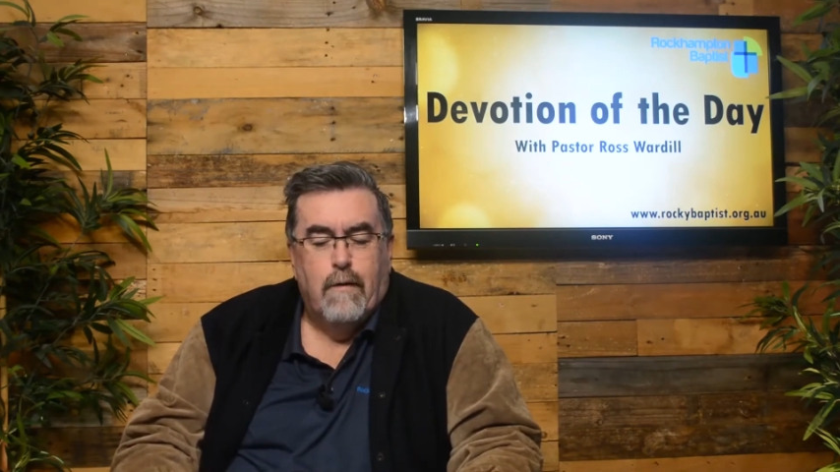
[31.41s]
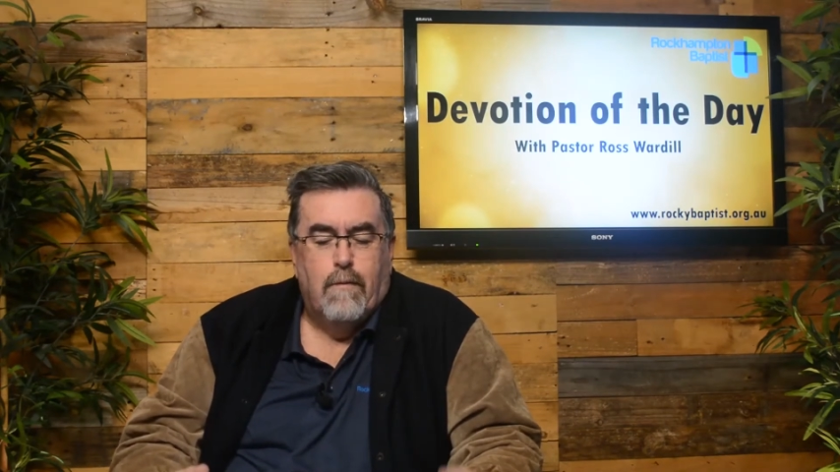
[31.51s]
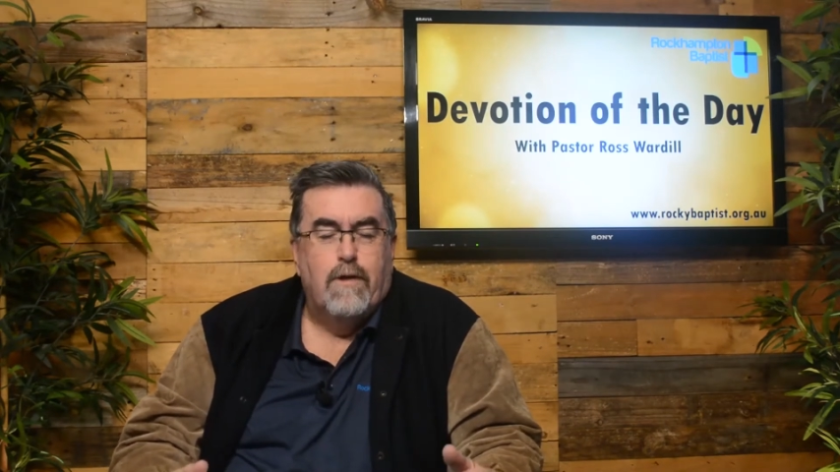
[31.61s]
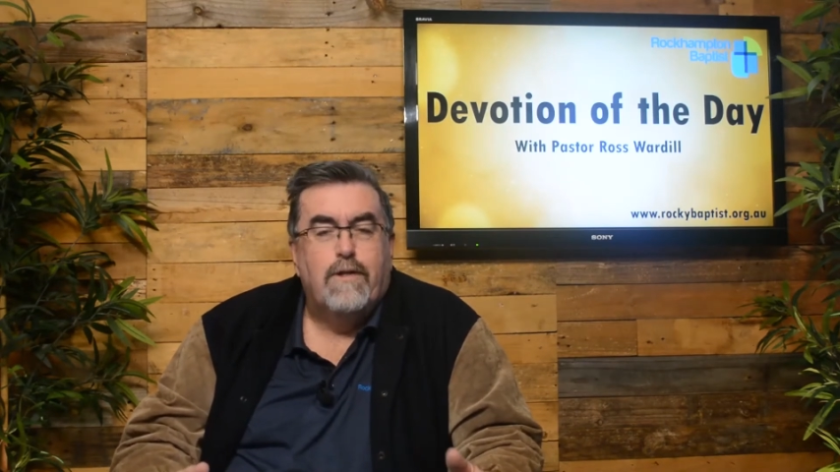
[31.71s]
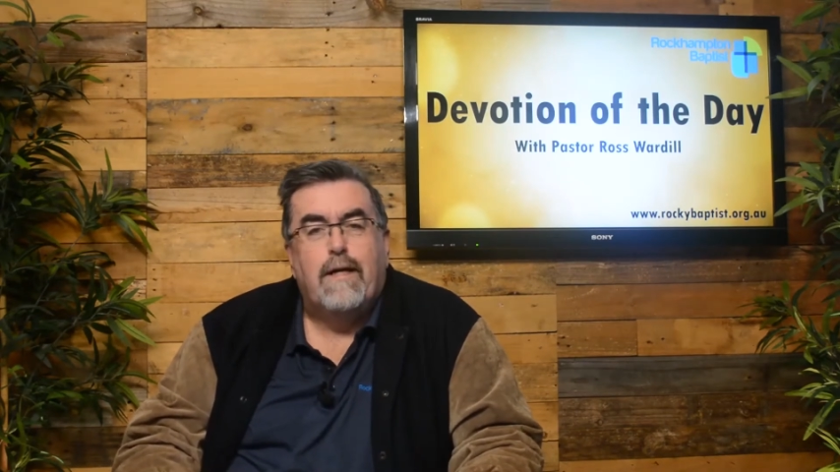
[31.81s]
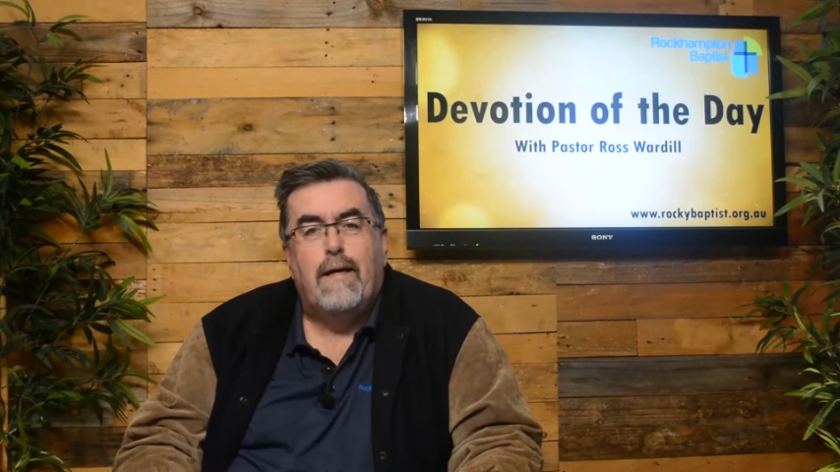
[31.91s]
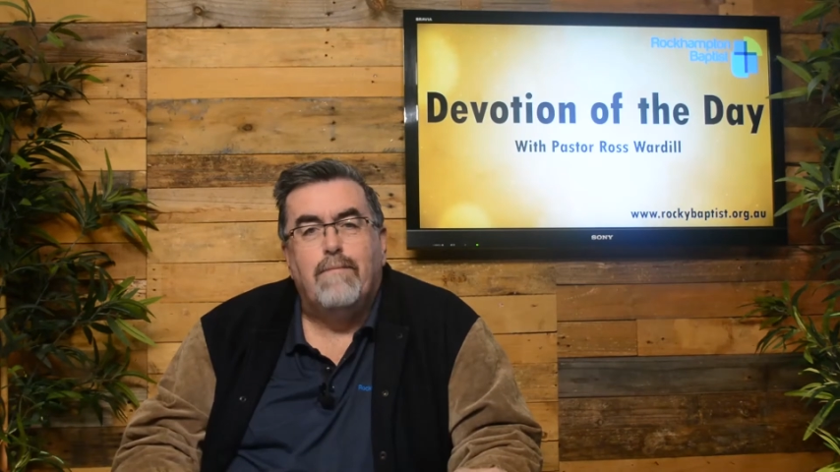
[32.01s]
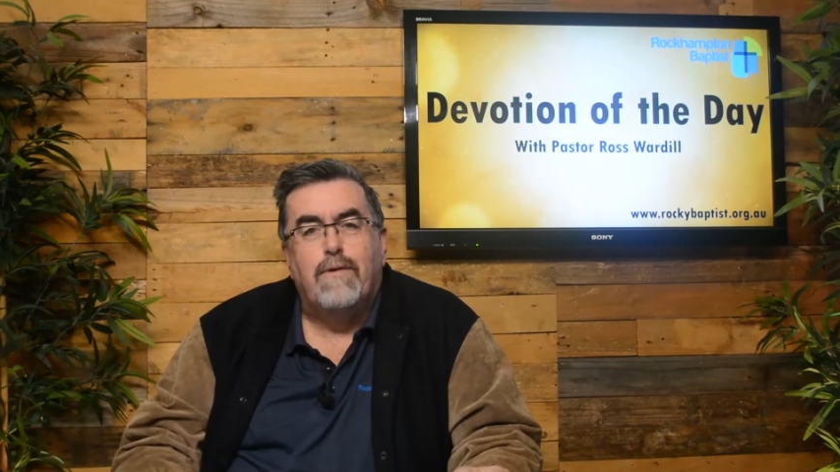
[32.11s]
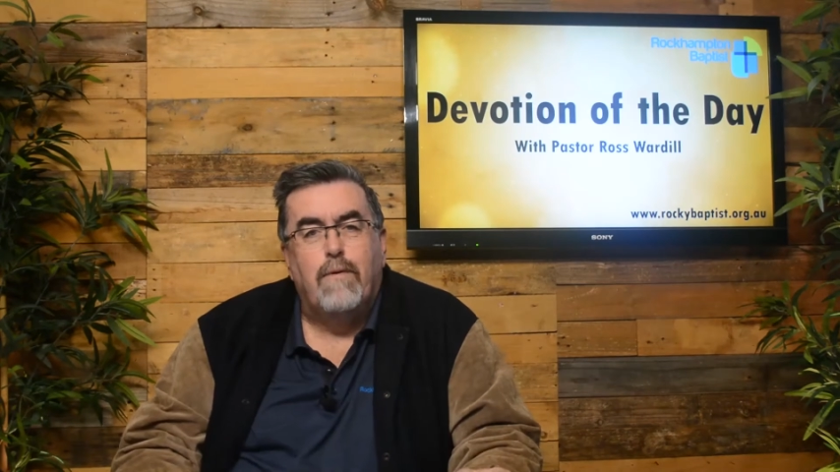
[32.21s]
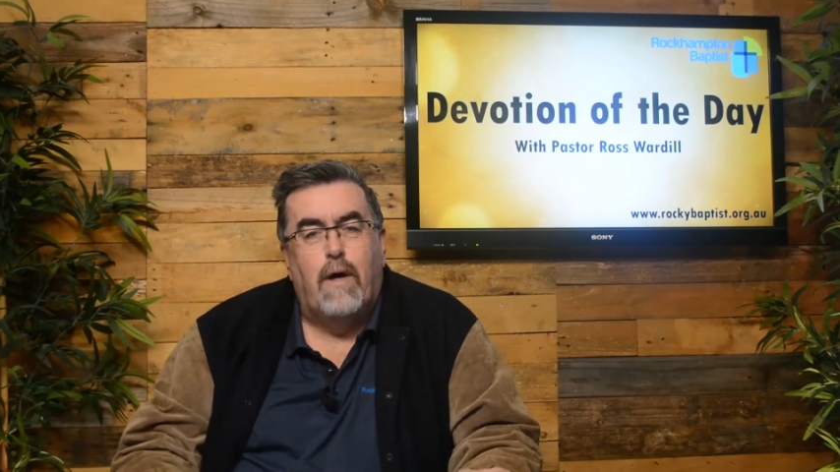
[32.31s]
Well, in
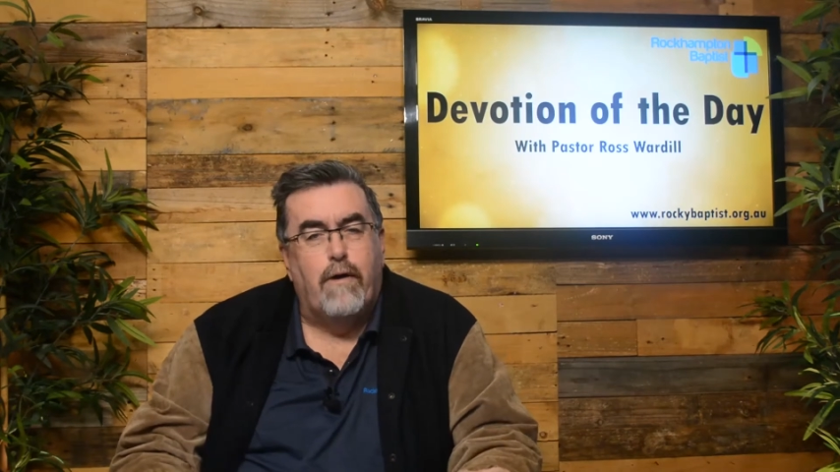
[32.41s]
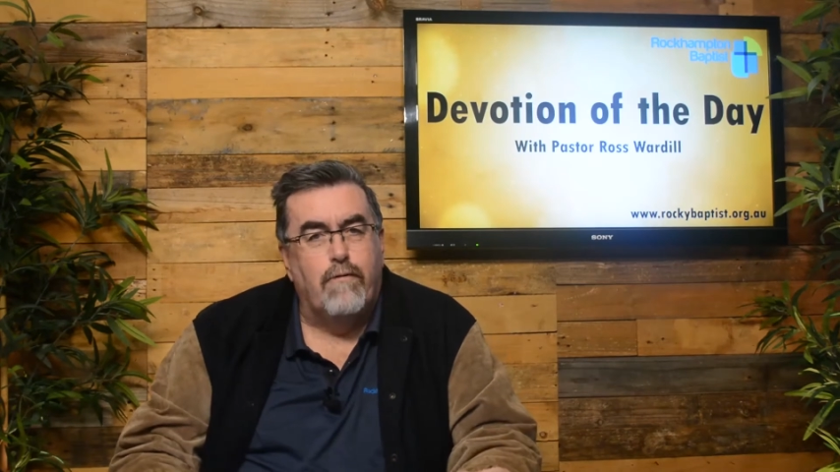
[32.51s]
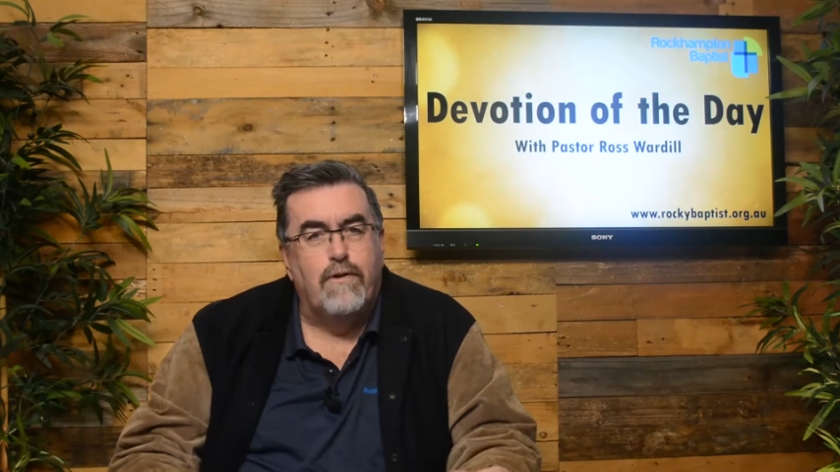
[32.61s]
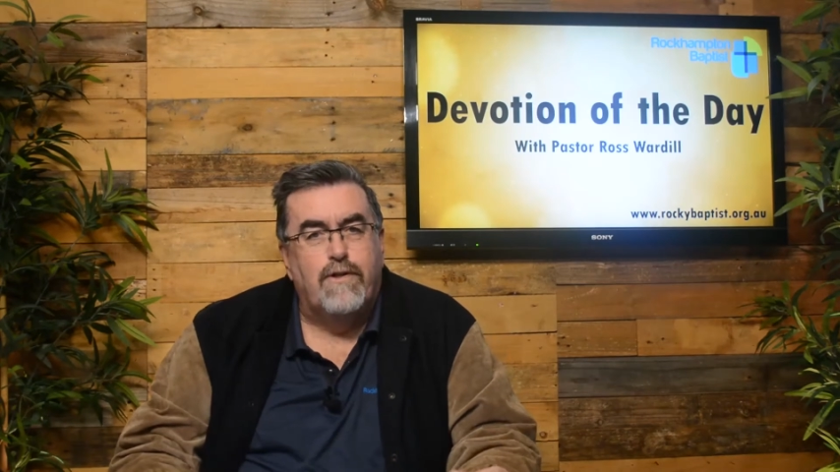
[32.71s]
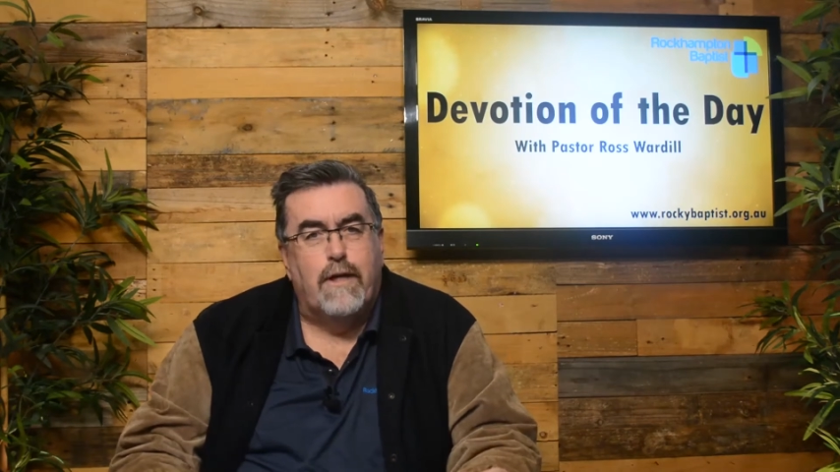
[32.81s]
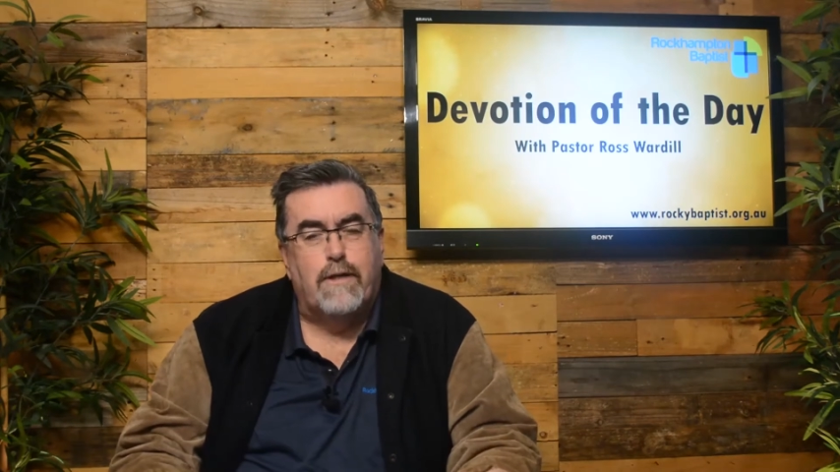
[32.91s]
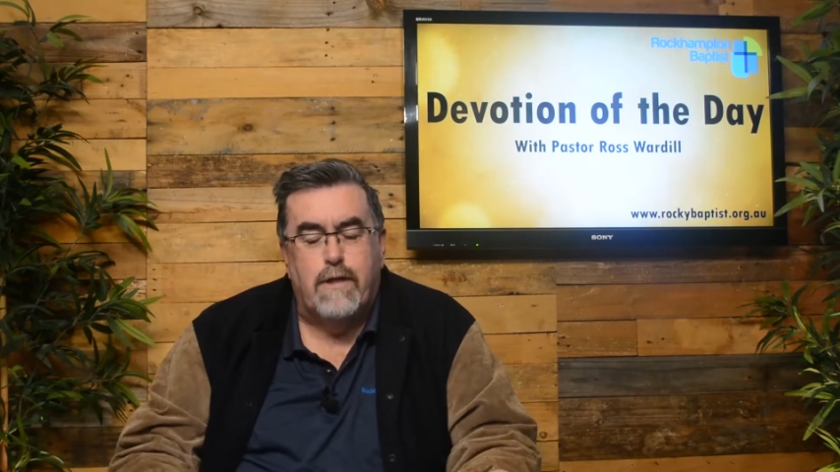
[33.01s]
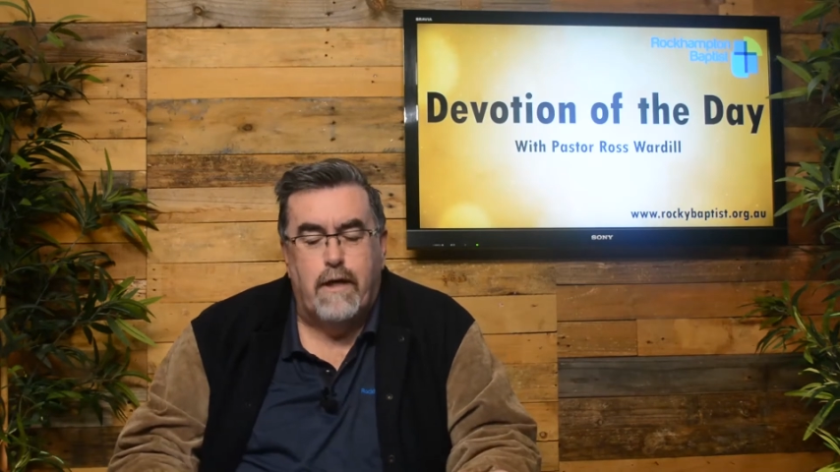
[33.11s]
Psalms 116